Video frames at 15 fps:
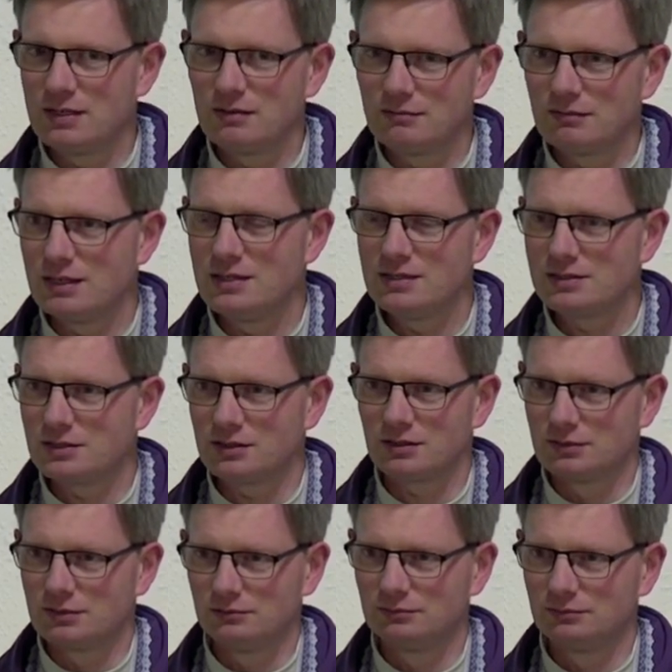Easter
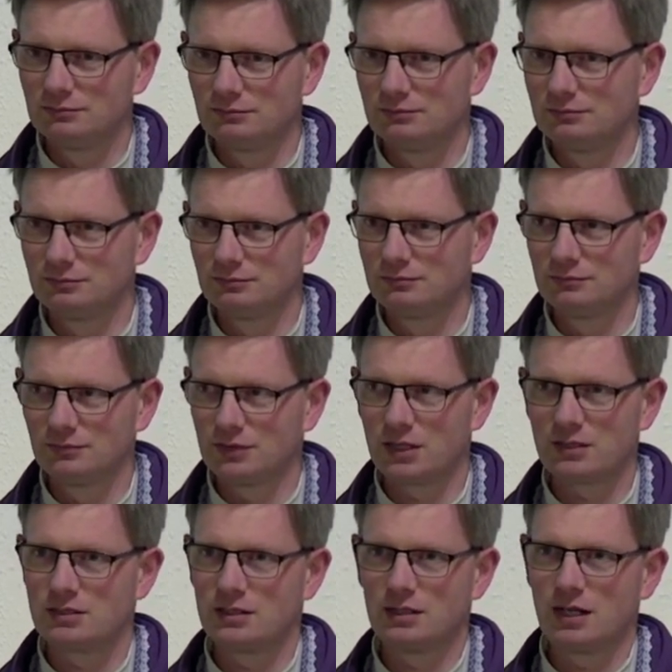
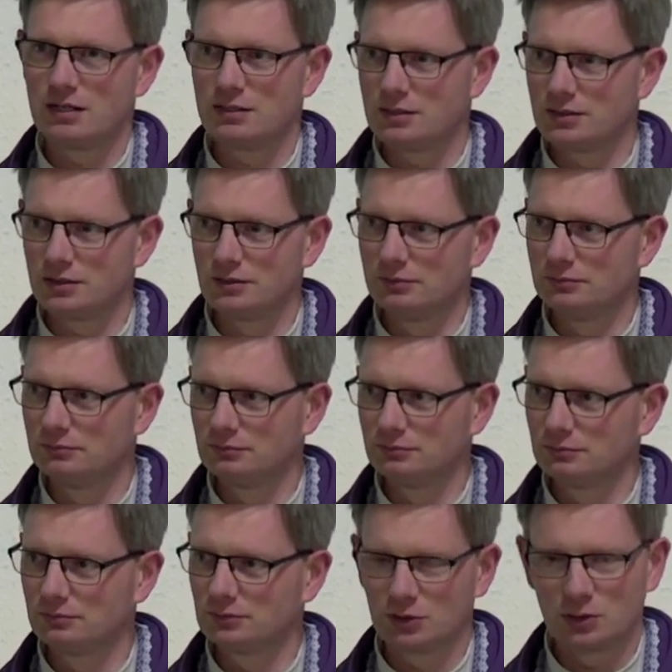1982.
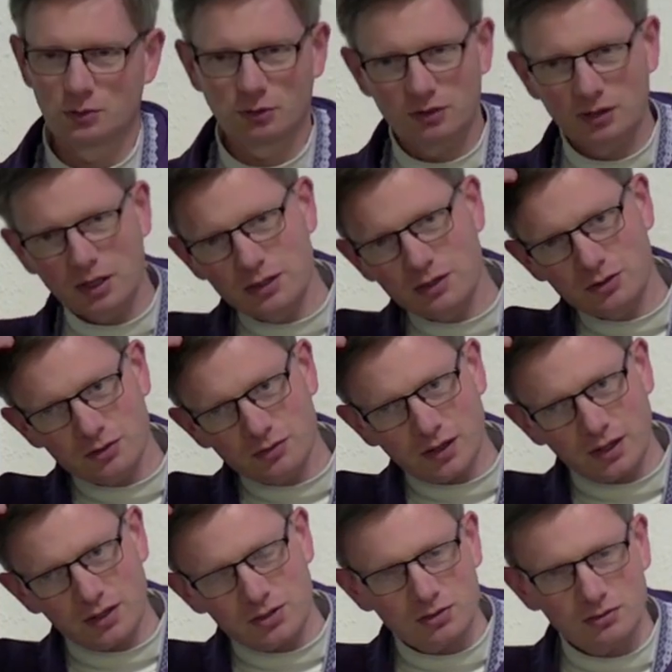So you were nine years of
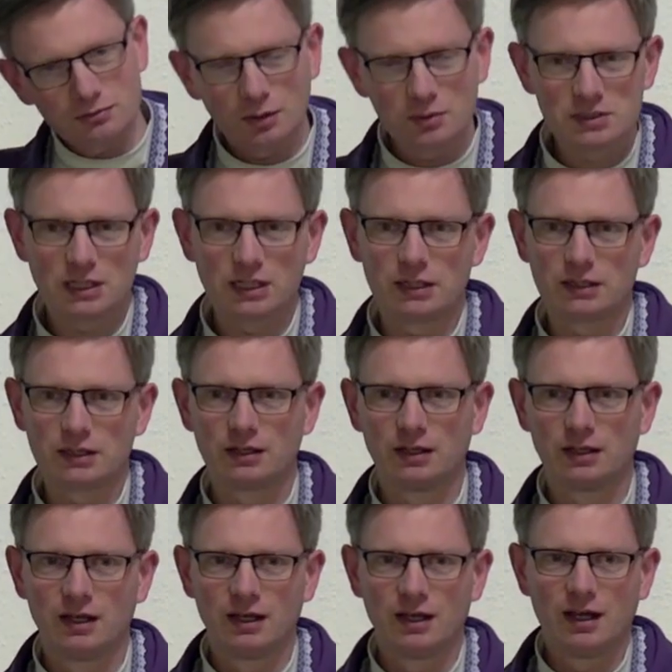age. What was it like?
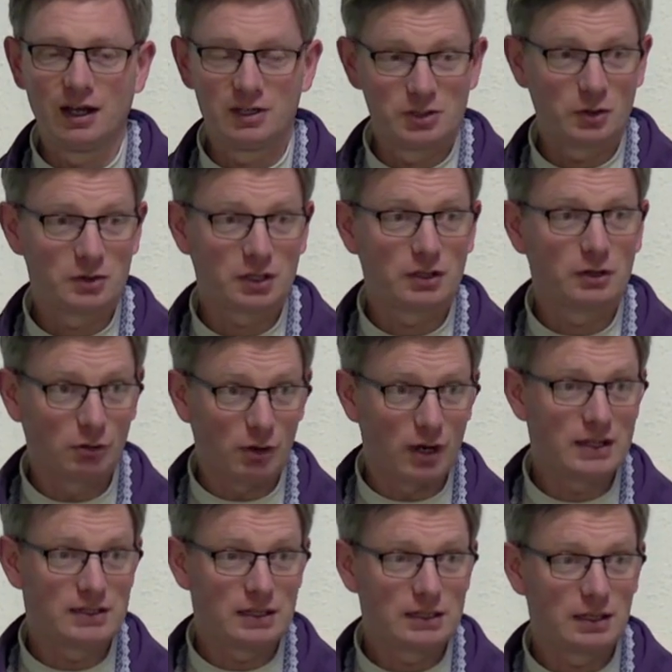And she goes on in great
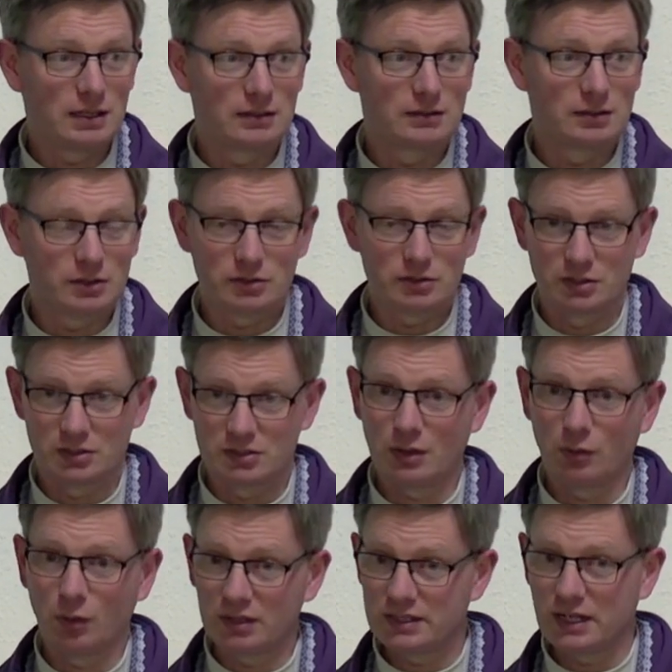detail to, to say
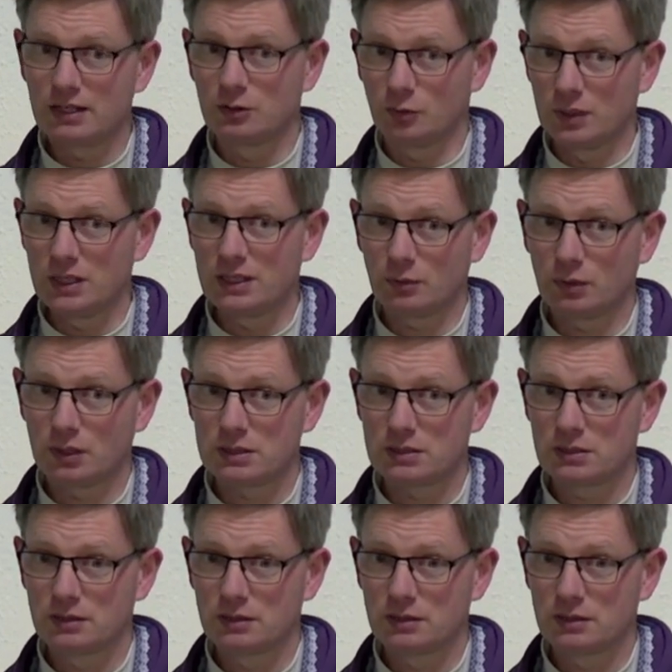what day of the week it was.